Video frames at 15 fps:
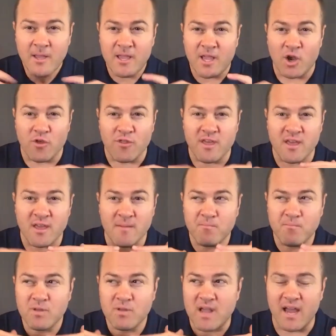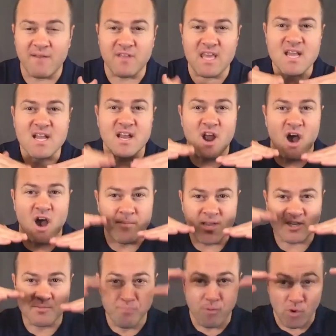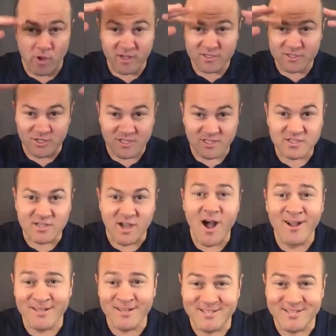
you know the kind of the economics boil to the top